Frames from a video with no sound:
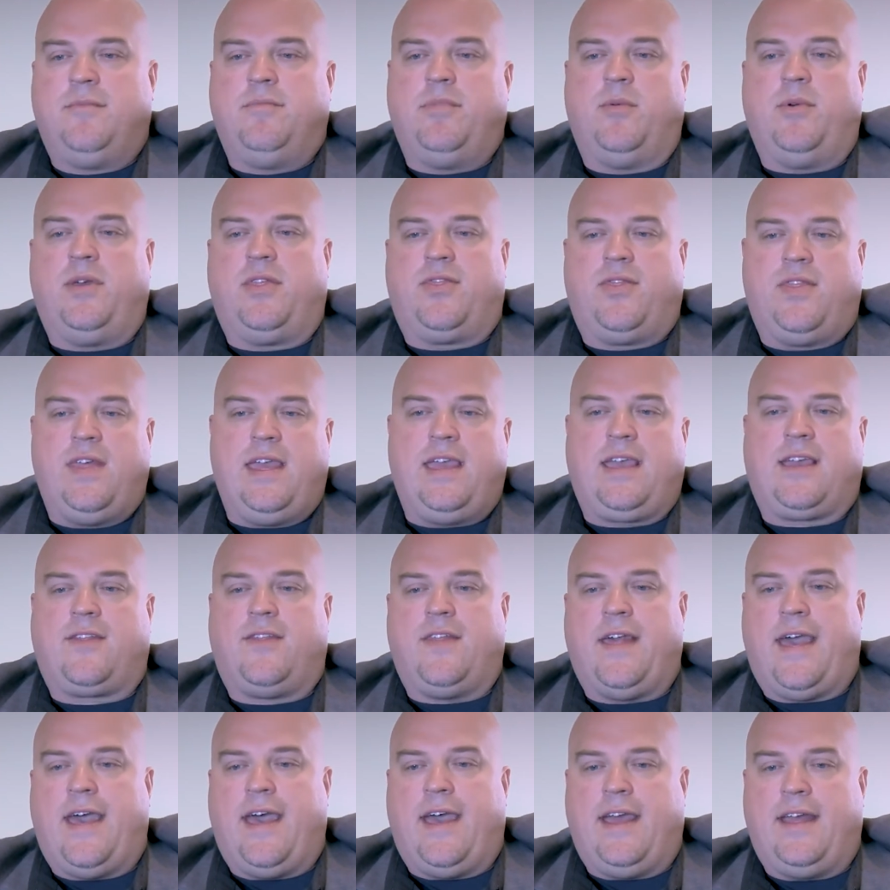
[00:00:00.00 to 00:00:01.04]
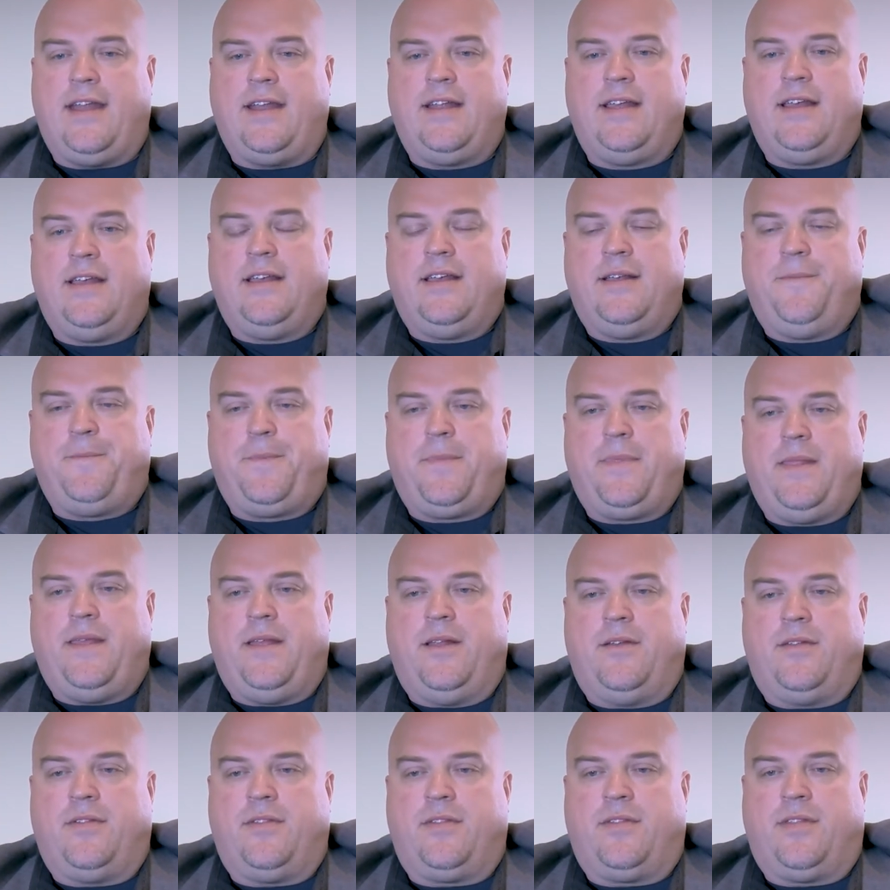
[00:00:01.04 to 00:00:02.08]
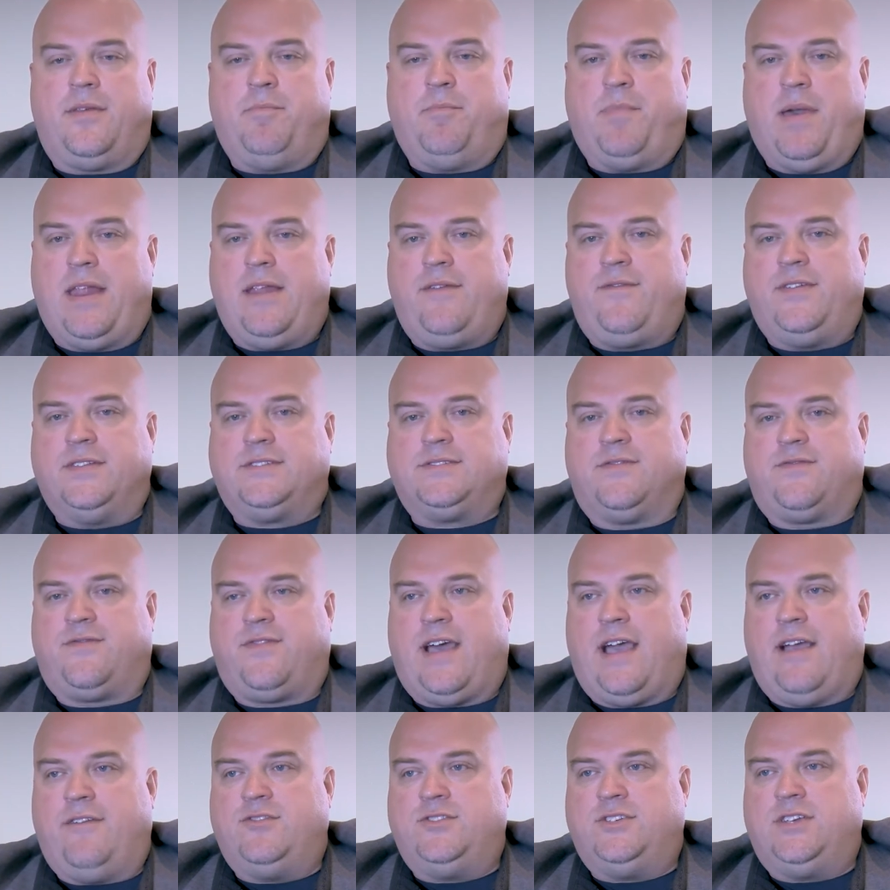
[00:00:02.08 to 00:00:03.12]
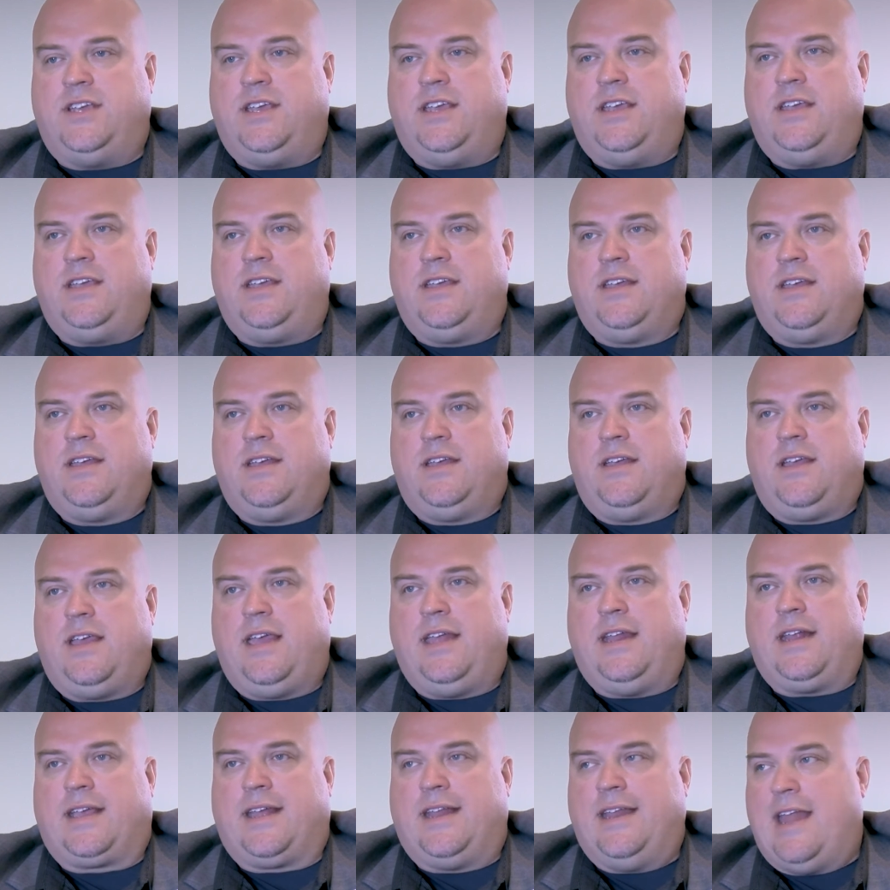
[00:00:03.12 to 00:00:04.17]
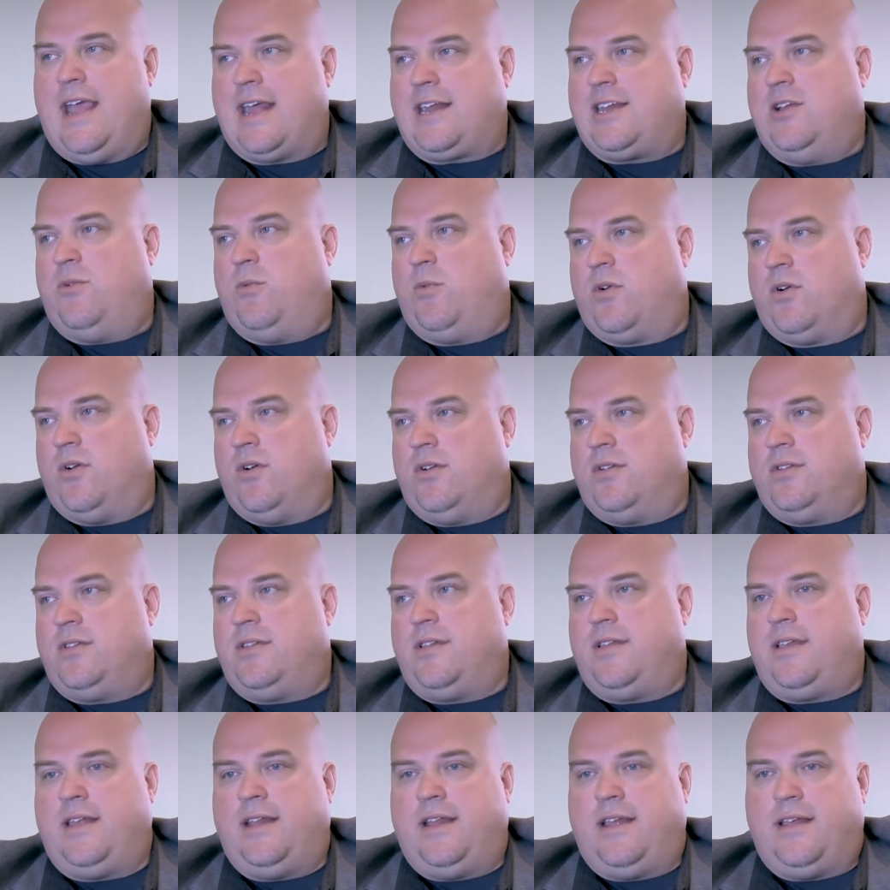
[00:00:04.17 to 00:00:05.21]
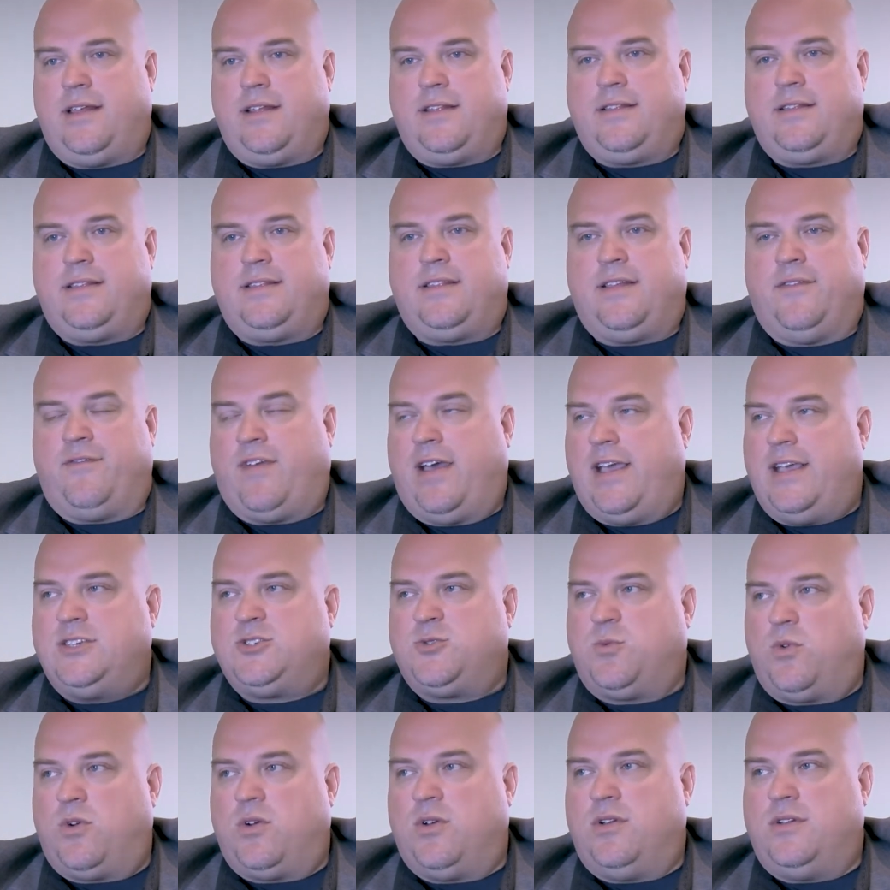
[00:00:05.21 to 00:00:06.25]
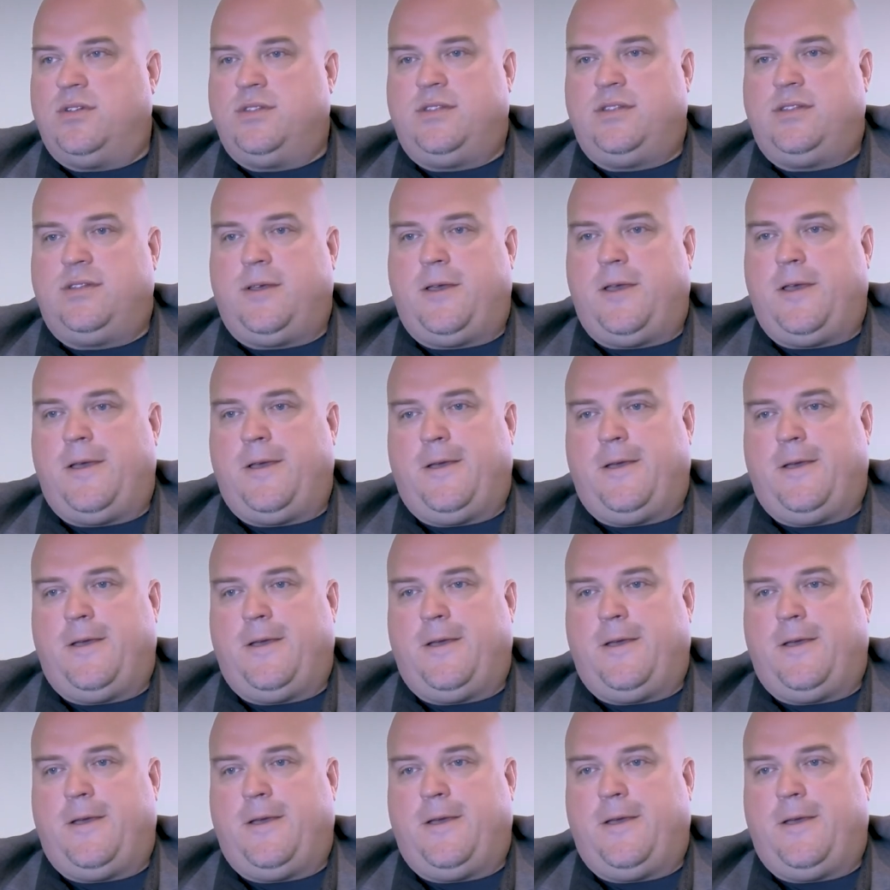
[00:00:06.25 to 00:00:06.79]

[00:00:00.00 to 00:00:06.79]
But we think that you know the benefits of 5G in a connected world, in a device world,